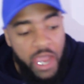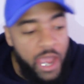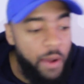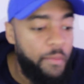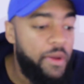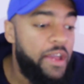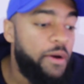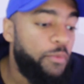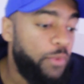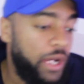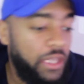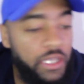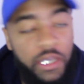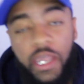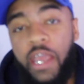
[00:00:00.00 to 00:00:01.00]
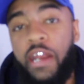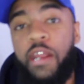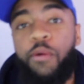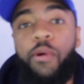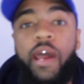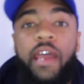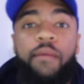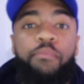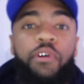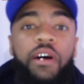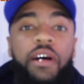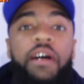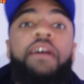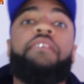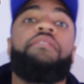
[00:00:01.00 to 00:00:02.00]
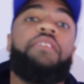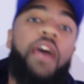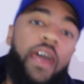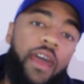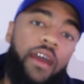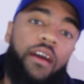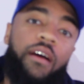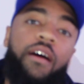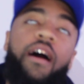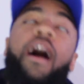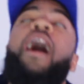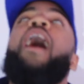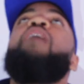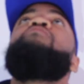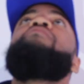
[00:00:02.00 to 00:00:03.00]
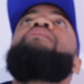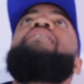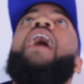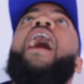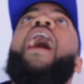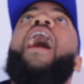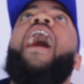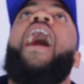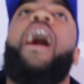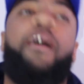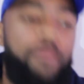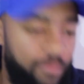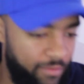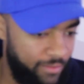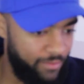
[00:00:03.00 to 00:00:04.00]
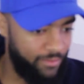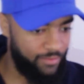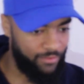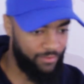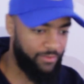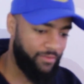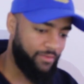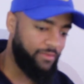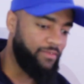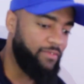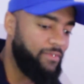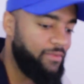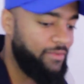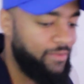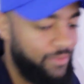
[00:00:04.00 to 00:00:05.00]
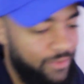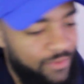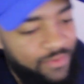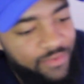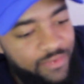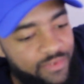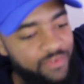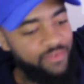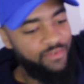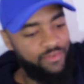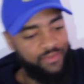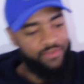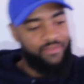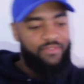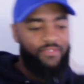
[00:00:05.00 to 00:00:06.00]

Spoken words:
up with the Kenny Wayne, bruh, tag. Oh, yeah! Oh, no, no,